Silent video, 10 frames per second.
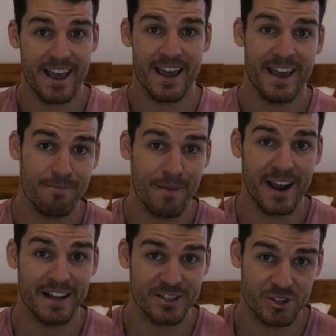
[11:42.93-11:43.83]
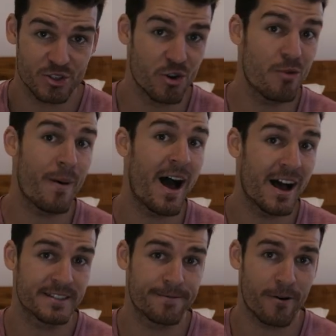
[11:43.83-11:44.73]
it made it super
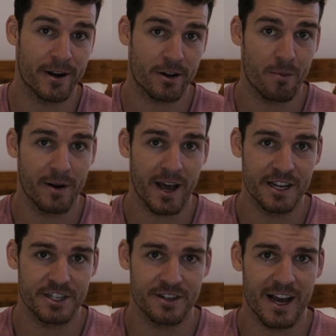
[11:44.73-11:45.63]
hard to find accommodation.